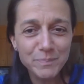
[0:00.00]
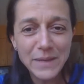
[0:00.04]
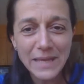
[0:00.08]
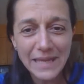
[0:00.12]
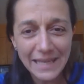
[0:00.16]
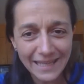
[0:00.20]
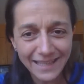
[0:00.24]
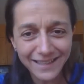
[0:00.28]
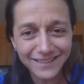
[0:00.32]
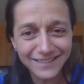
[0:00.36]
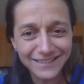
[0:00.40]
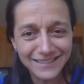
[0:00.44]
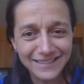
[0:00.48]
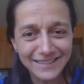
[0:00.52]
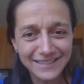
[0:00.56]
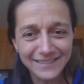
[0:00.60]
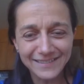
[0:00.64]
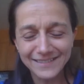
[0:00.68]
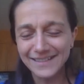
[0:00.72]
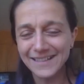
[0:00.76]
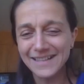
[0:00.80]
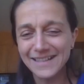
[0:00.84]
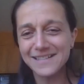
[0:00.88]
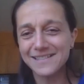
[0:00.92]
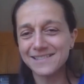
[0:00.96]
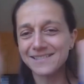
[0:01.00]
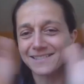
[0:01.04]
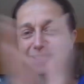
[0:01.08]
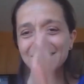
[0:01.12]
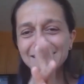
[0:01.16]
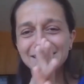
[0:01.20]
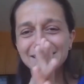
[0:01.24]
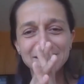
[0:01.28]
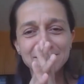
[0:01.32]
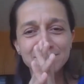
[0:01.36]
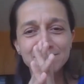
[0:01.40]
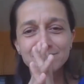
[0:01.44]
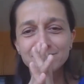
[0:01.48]
being as
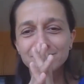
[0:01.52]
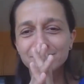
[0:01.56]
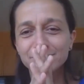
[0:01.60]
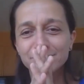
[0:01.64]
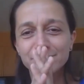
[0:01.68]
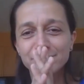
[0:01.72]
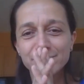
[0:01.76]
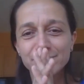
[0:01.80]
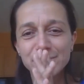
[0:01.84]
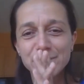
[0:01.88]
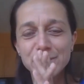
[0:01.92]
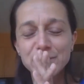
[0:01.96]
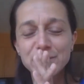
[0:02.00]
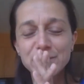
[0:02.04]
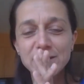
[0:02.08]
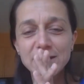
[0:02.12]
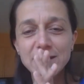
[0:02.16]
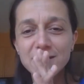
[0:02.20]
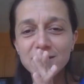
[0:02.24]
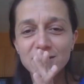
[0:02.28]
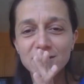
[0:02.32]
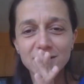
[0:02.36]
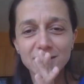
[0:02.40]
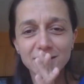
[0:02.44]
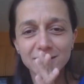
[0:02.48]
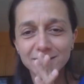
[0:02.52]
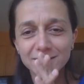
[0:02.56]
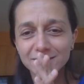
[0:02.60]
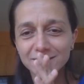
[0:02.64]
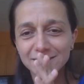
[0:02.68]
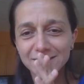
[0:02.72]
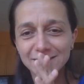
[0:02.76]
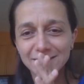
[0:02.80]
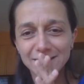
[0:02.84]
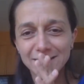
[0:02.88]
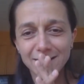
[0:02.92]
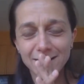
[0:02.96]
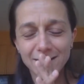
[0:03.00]
a
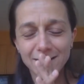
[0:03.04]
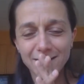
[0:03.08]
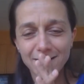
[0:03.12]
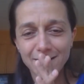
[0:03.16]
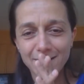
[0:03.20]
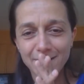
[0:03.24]
musician,